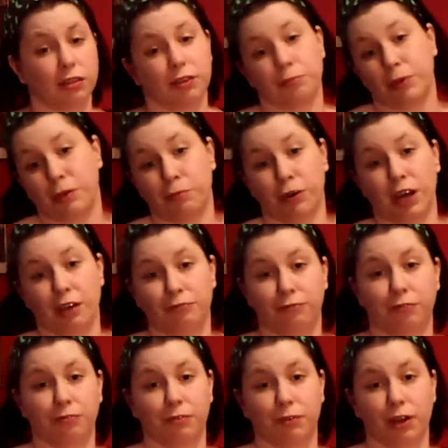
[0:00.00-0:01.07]
The people I
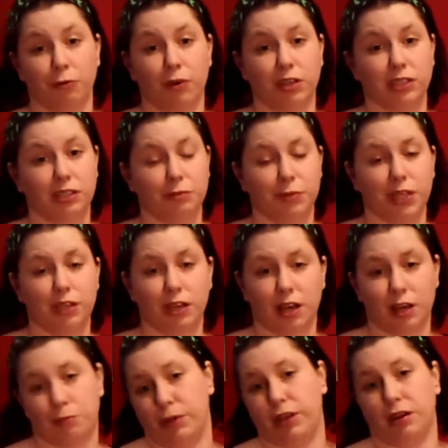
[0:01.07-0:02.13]
wanted to meet,
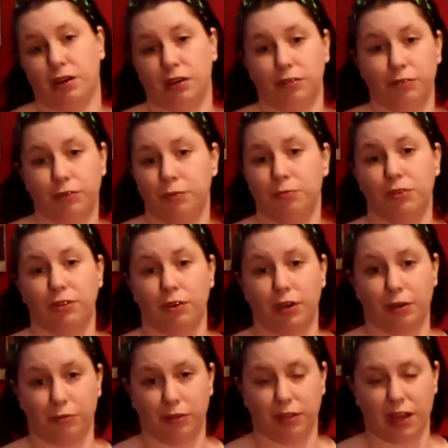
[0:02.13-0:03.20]
I met all of them, so
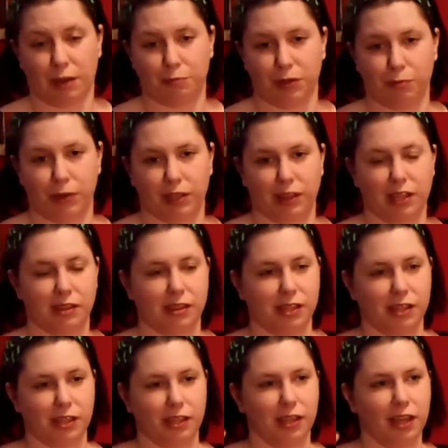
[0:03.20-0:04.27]
I was happy about that.
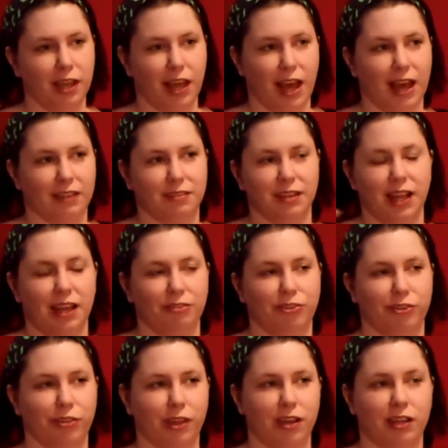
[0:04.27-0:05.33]
As an
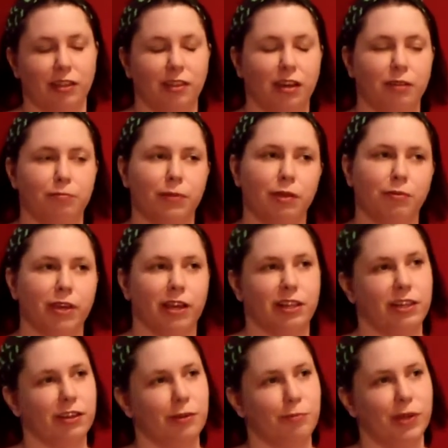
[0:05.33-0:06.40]
afterthought, I thought maybe I
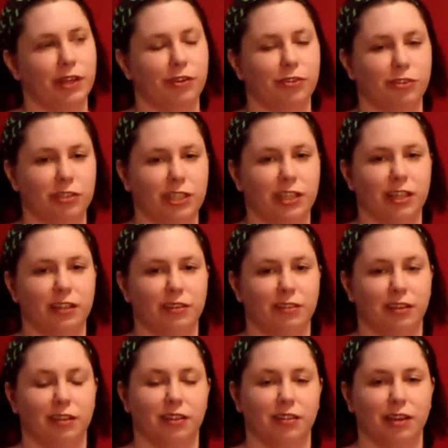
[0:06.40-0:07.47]
should have met Arnie
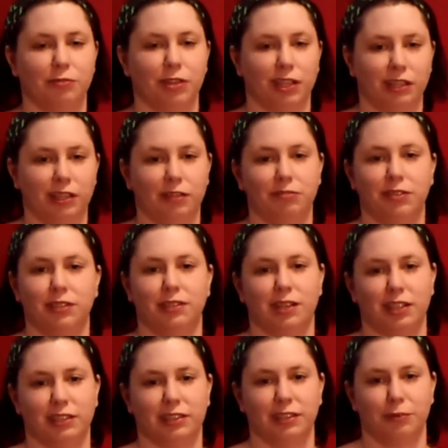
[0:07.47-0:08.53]
Hudson, because I would have loved to
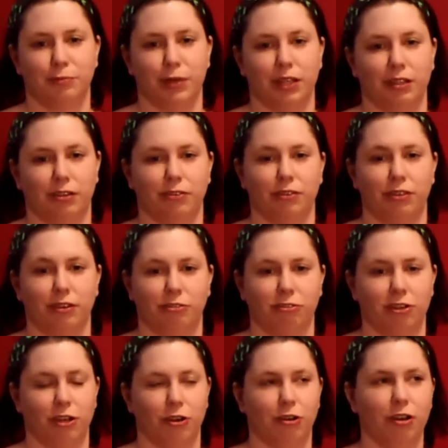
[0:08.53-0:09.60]
talk to him by the
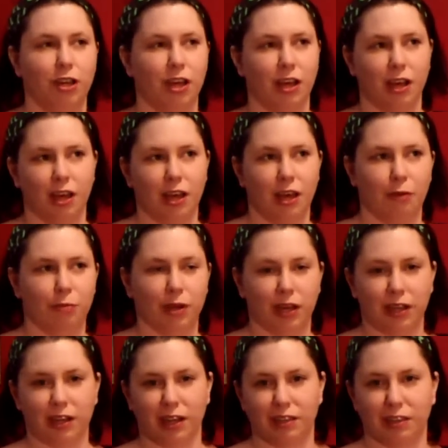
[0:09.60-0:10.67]
Crow.
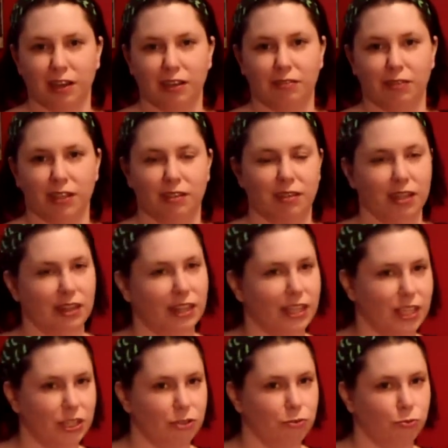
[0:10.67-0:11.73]
But I thought of this at
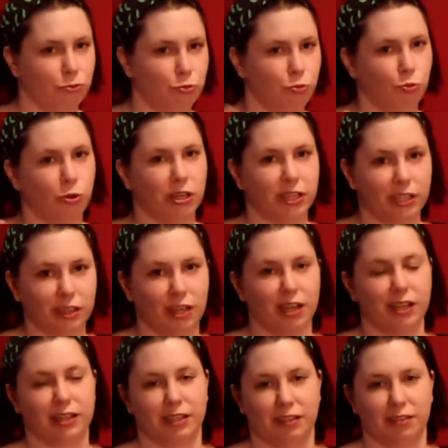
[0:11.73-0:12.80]
like 1
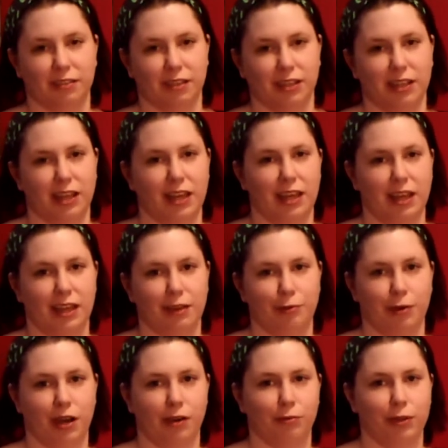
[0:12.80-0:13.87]
o'clock on Sunday
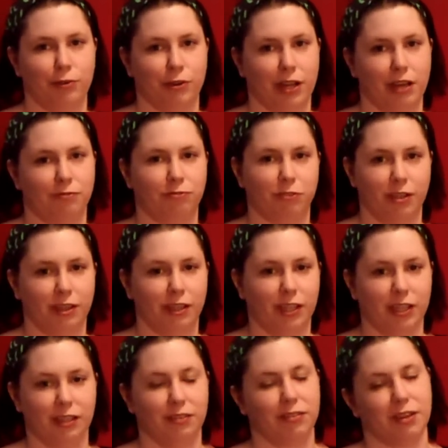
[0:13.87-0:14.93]
while we were at
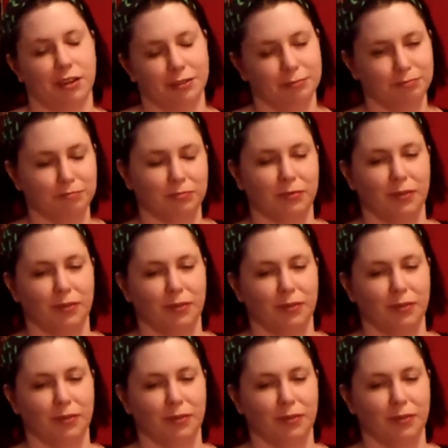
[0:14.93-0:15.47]
Friendly, so